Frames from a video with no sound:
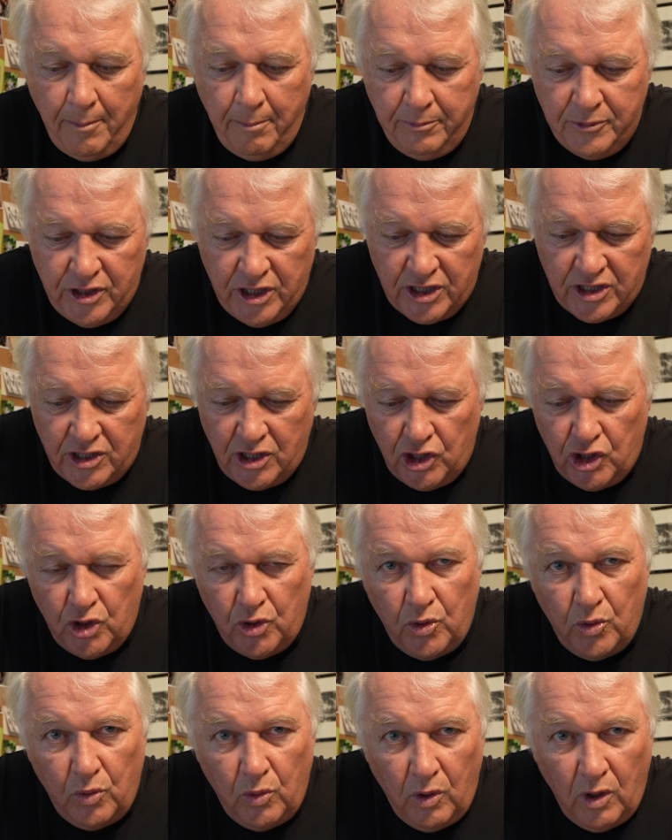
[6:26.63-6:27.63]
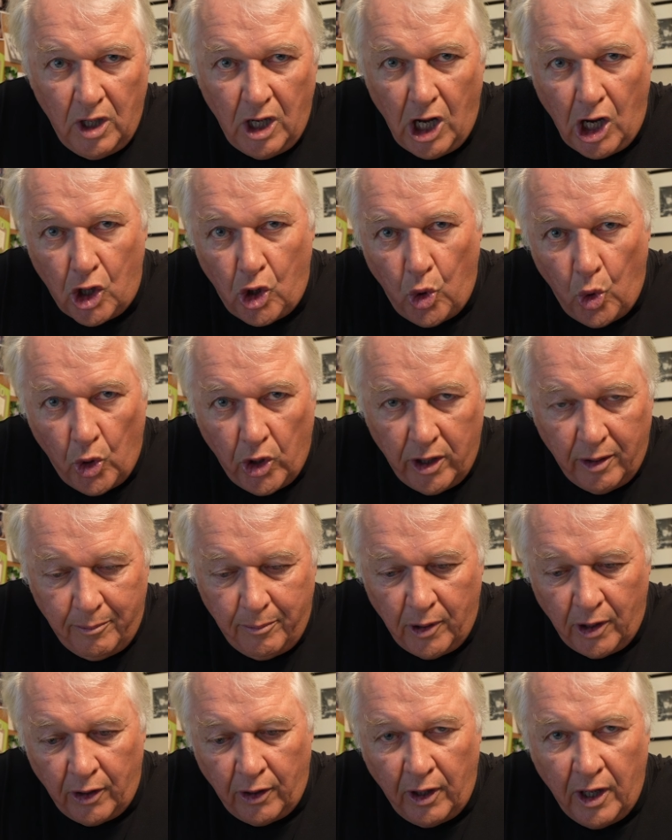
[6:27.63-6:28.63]
just do a corner
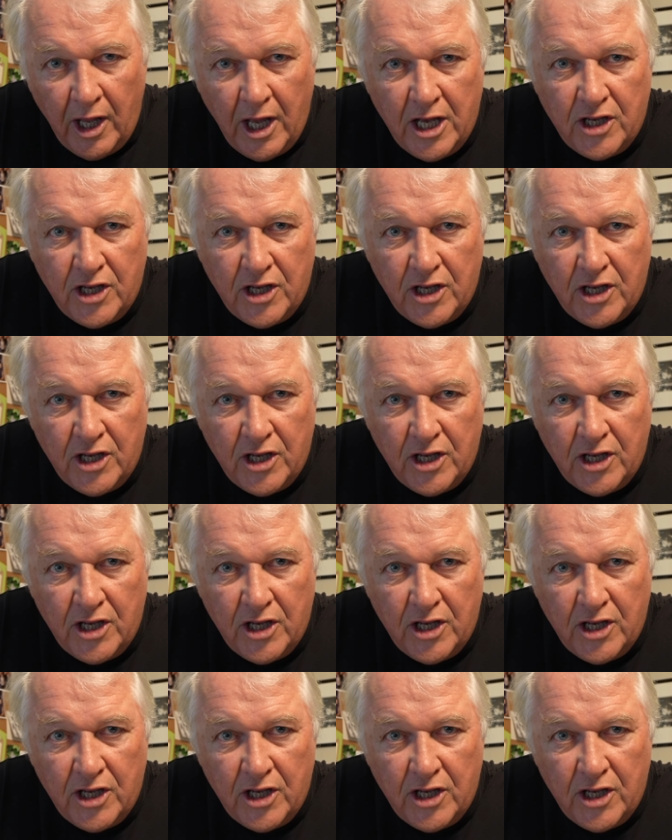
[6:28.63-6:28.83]
burn.